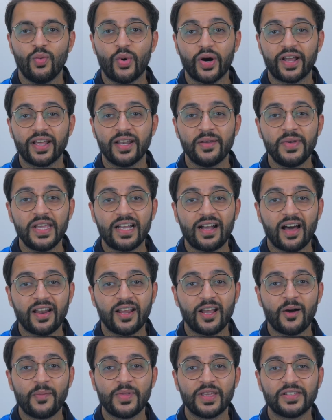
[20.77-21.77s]
We're going to be
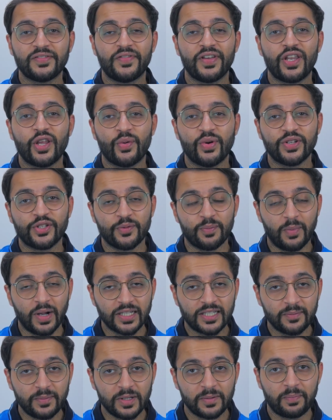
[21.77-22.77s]
cutting up this video into
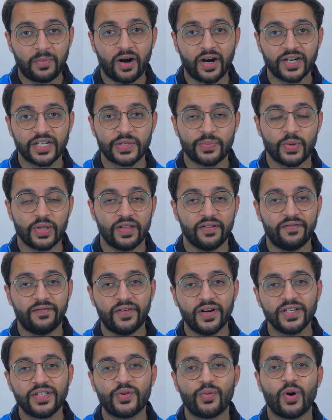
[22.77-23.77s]
multiple parts, with the
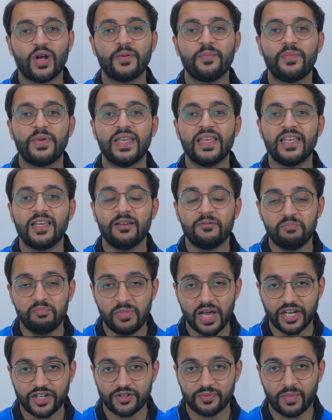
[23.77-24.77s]
first one being
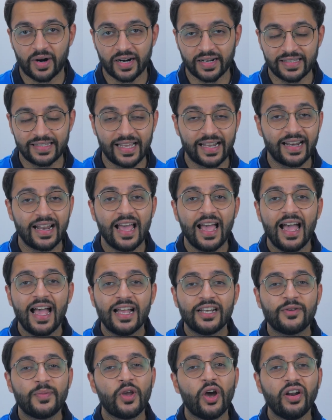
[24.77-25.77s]
benchmarks. And
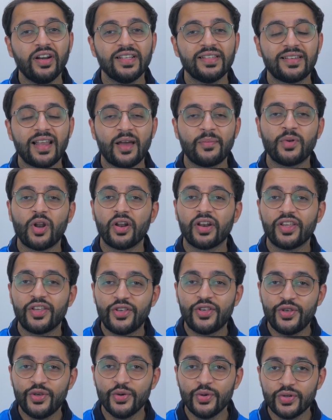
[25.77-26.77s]
to be honest, I'm not a
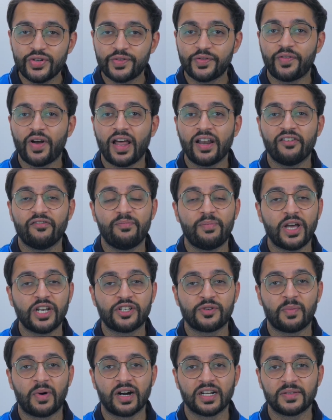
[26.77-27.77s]
huge fan of
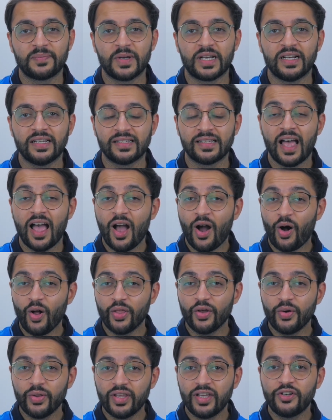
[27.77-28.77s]
benchmarks because
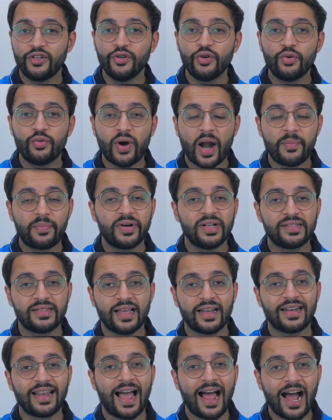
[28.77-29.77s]
although they do
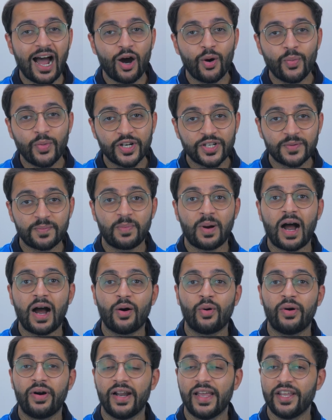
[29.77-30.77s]
represent how much
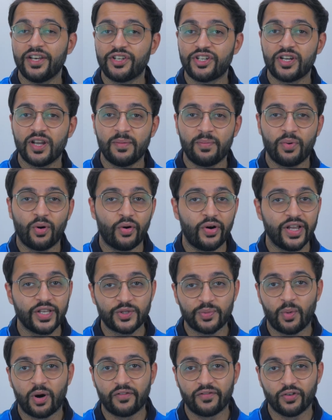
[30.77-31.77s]
power a chip or a
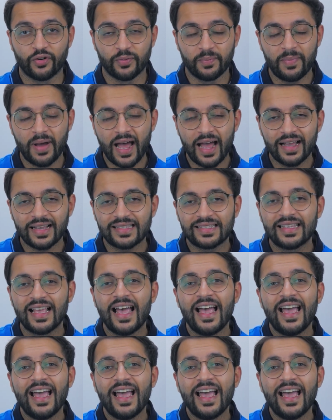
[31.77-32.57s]
smartphone packs,